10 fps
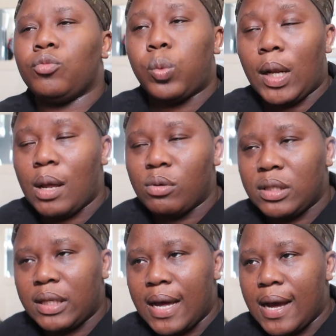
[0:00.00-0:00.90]
while I was
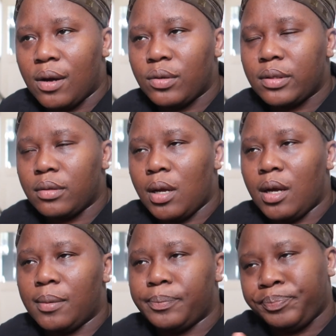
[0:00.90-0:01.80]
in the house
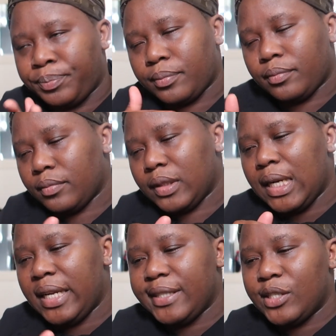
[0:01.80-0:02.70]
um
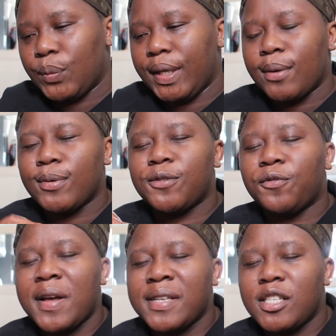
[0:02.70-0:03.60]
earlier this week, I was
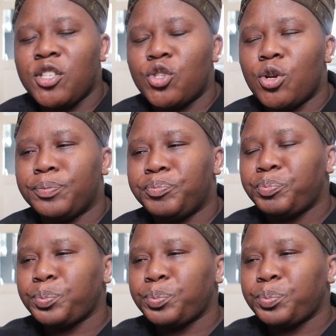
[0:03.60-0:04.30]
fancying some